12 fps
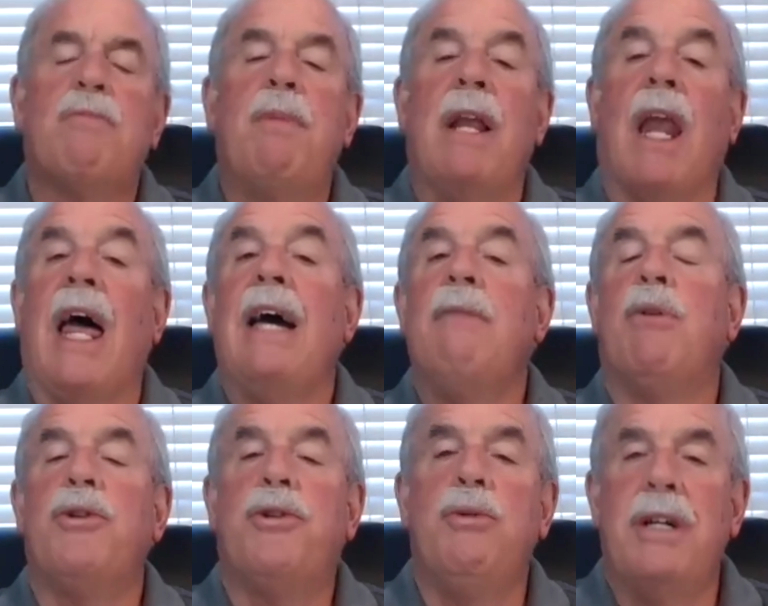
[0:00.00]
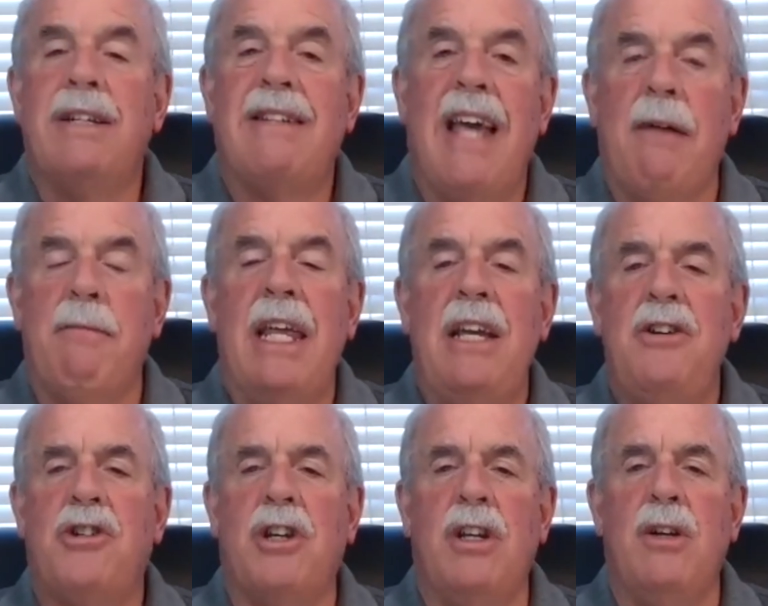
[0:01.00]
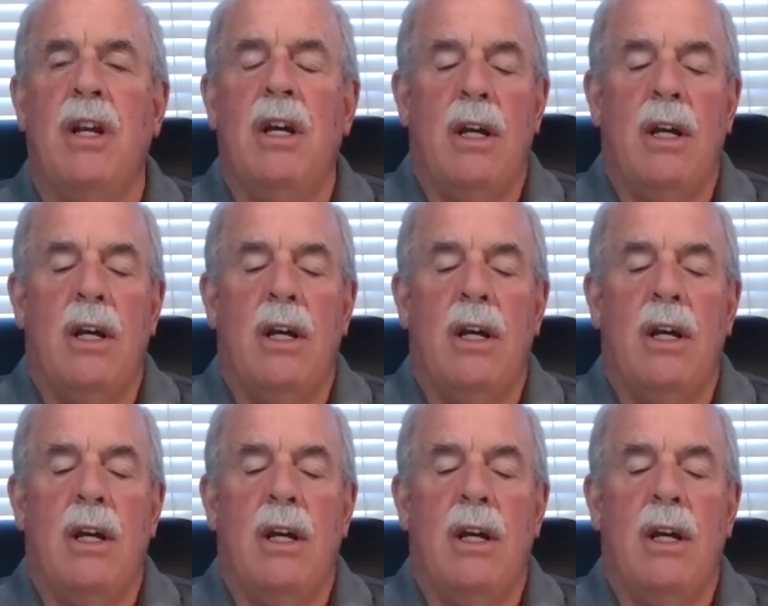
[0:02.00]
liable to examination